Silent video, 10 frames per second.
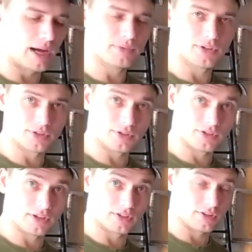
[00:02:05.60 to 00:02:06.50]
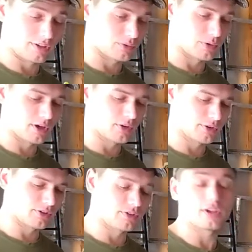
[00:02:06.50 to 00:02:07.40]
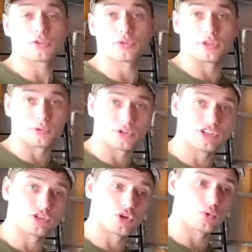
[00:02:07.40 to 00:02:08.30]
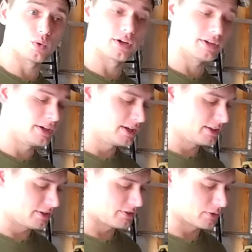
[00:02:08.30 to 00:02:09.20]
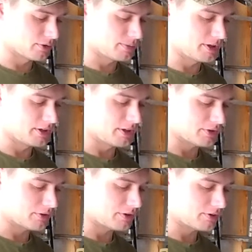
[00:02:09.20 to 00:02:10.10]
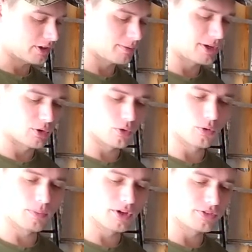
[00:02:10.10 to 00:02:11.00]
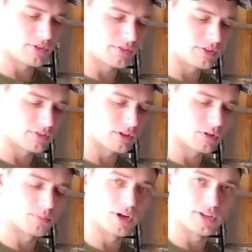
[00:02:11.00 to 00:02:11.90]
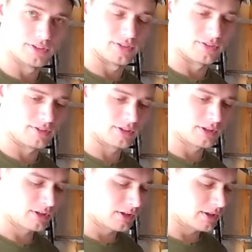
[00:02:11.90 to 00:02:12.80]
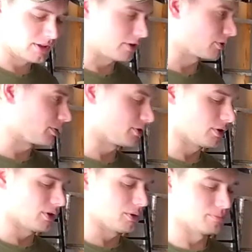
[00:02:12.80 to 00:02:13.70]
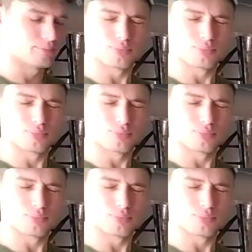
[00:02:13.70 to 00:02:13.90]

popsicle sticks as well, or this is actually a three-tone one that's going to be in the decorations. And I made a whole bunch of these little buttons that are going to go